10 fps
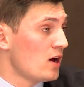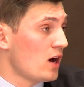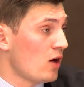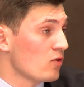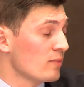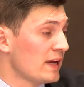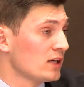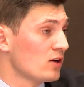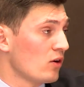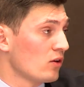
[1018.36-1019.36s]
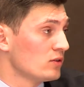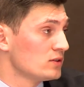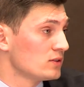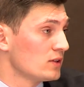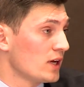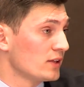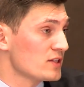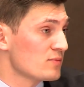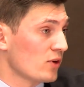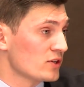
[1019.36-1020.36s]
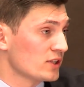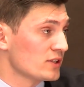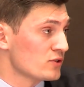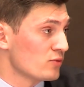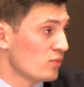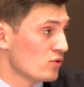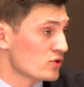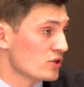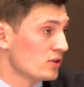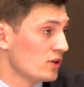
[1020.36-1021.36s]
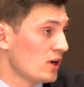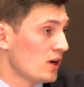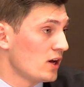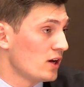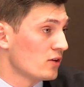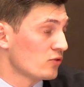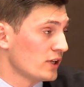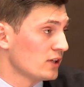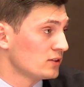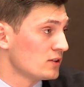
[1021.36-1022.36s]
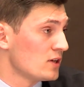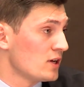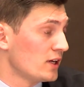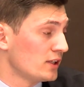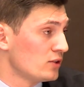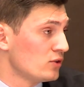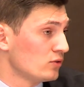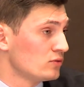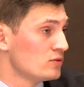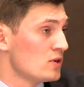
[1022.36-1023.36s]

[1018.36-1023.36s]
our main goal in this project is to push a real and a new